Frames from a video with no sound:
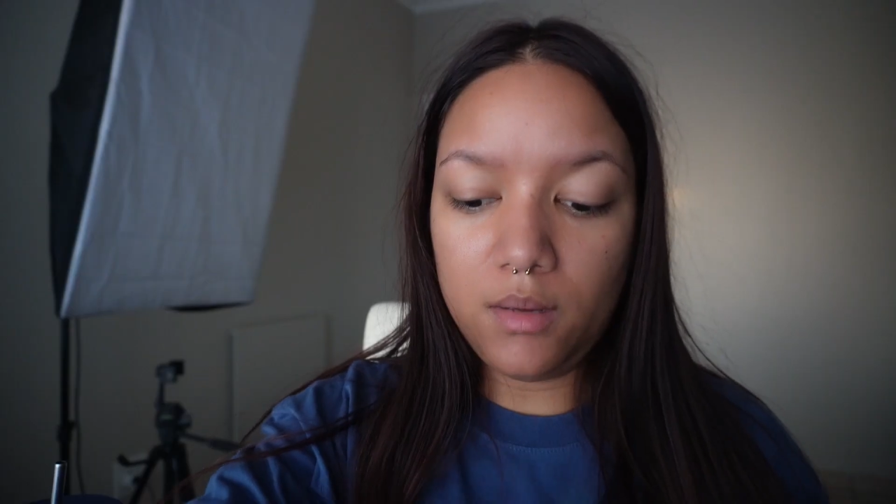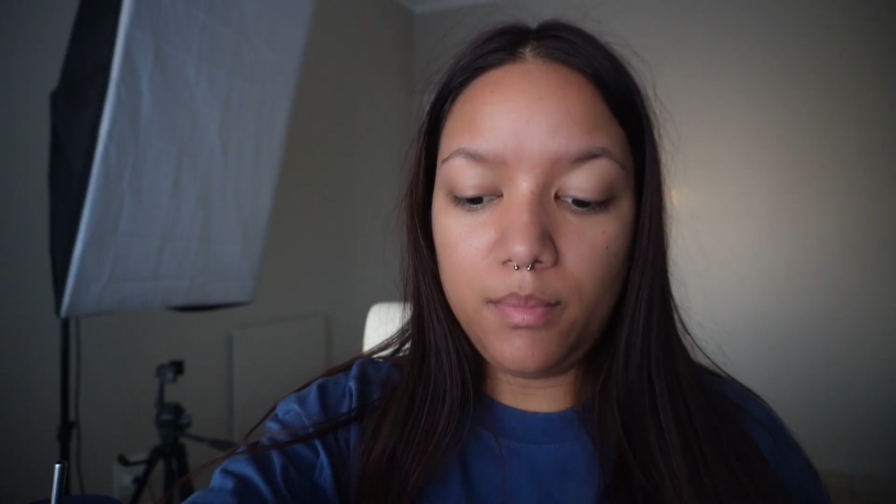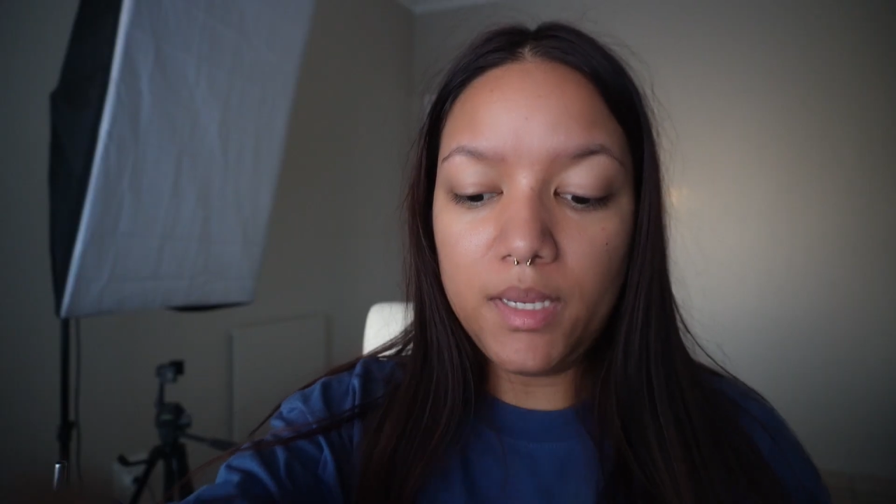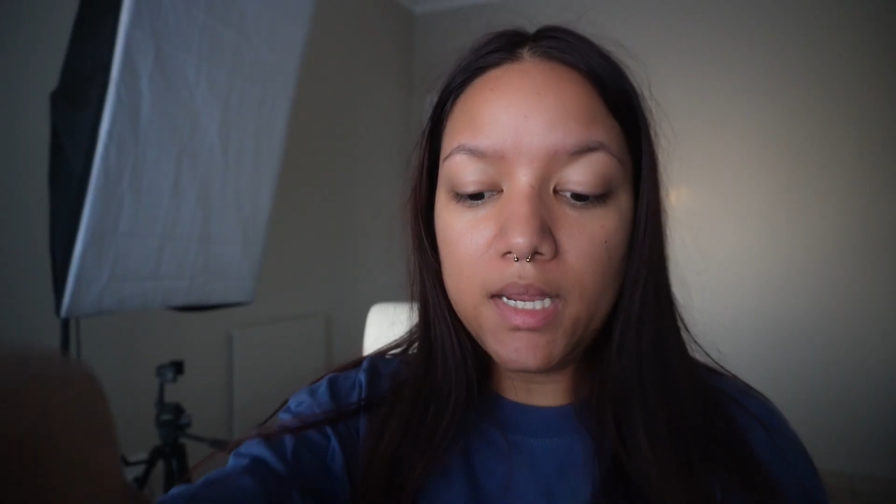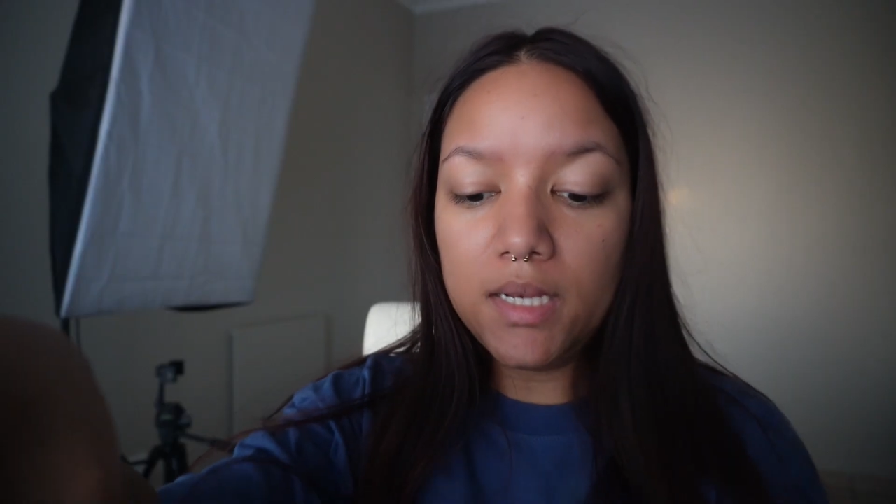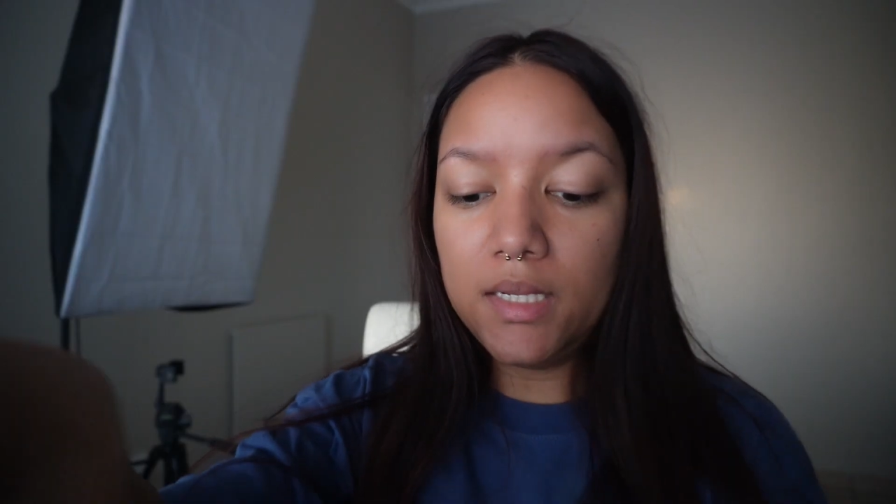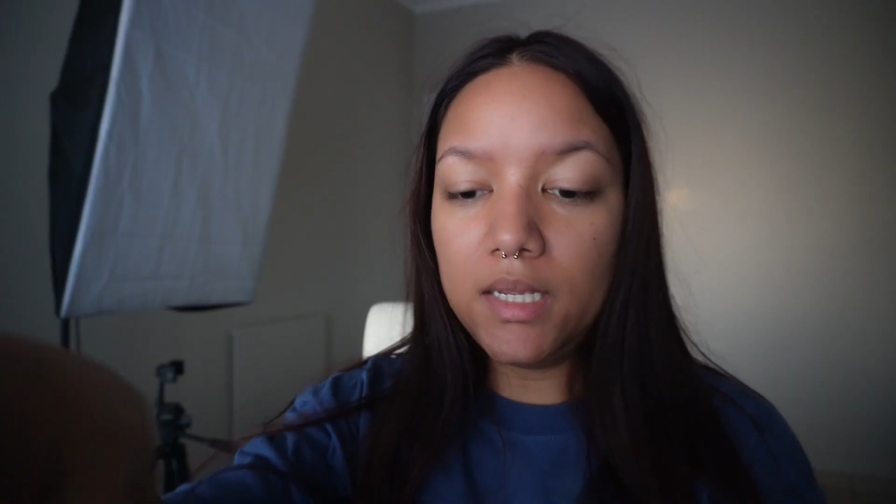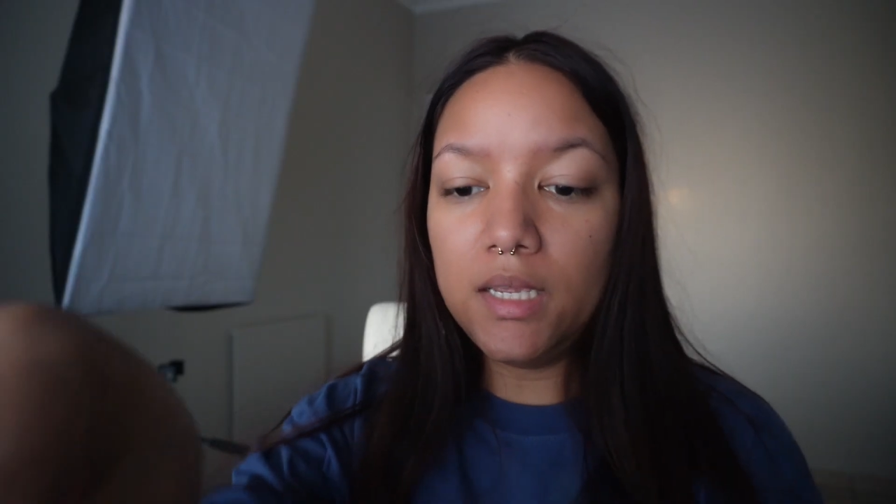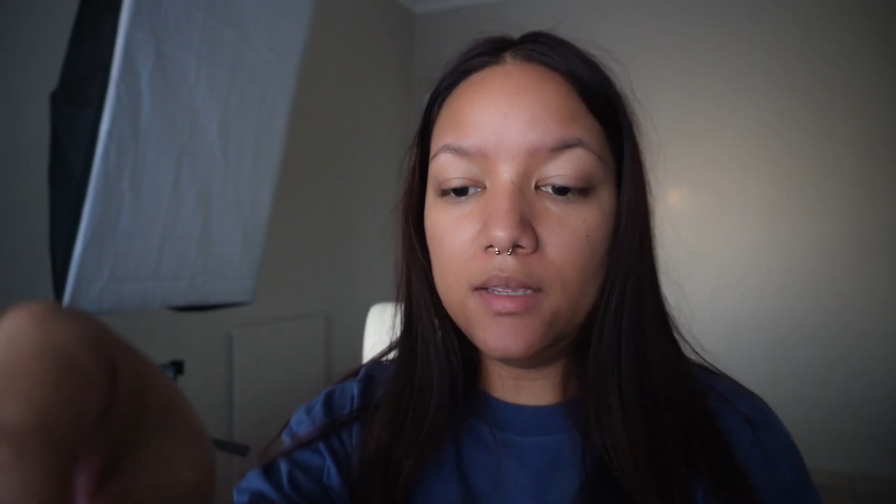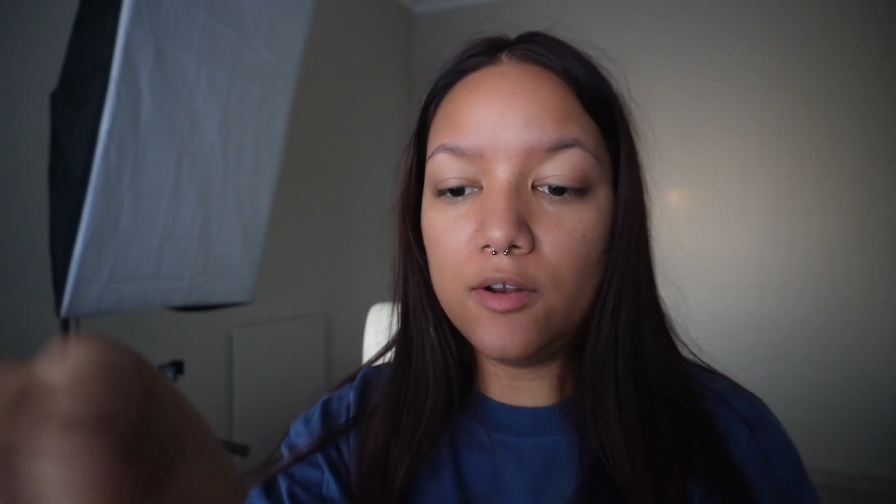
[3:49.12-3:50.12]
PET,
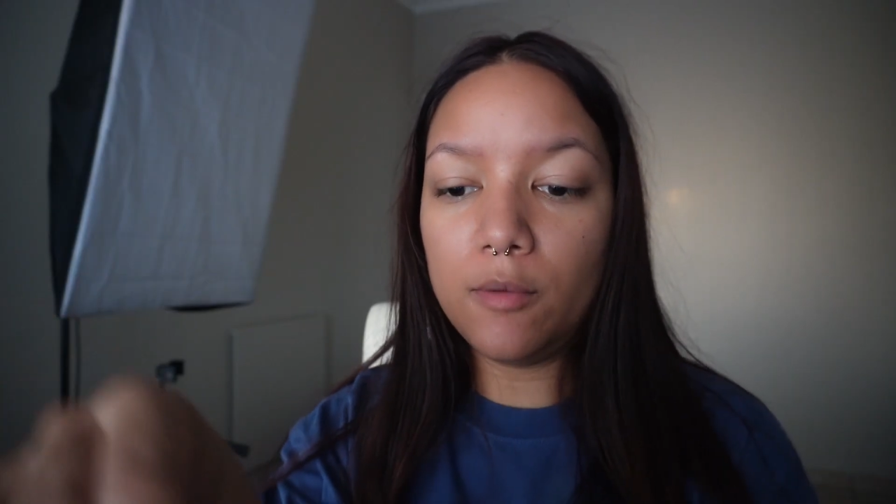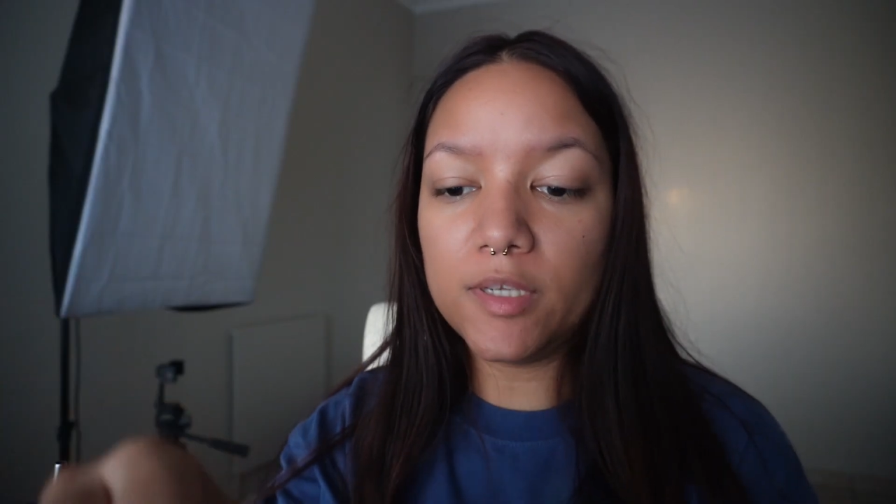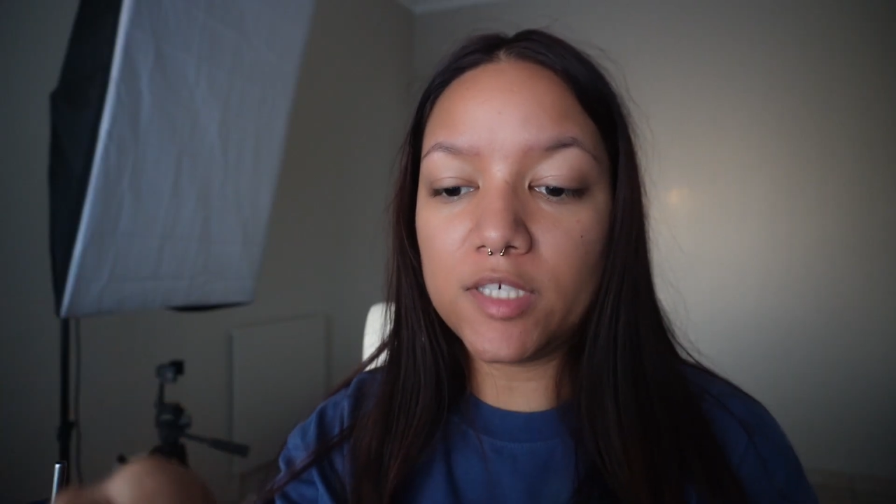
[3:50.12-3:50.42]
you know how much